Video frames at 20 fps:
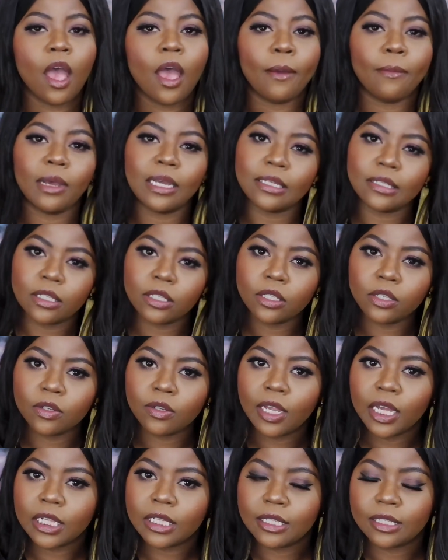My sister
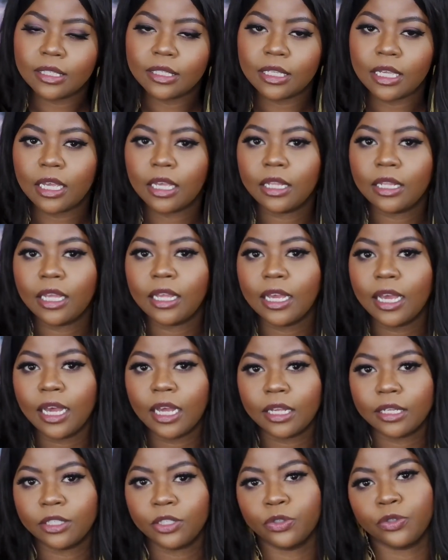like to say they
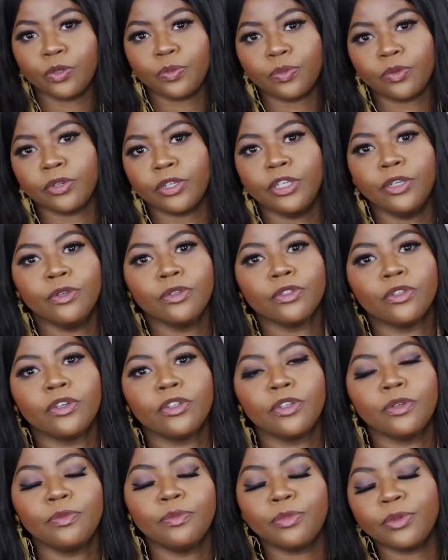got stripper heels on
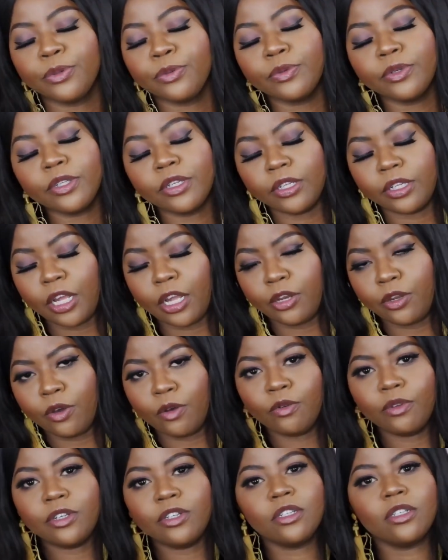them, but really they
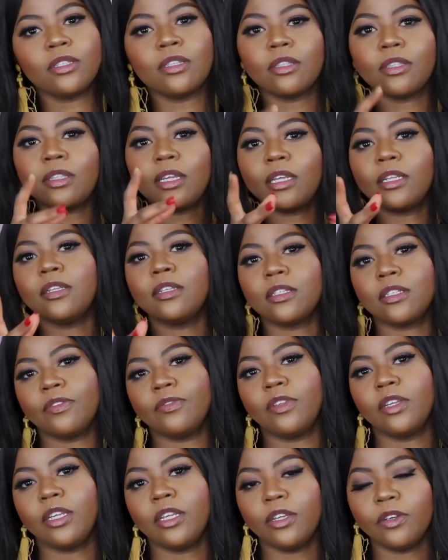don't. It's just the thickness of
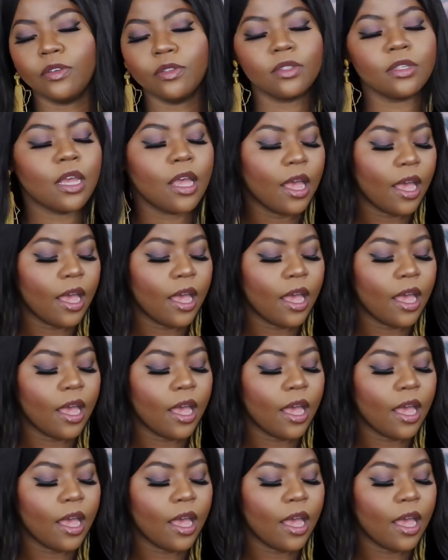the heels.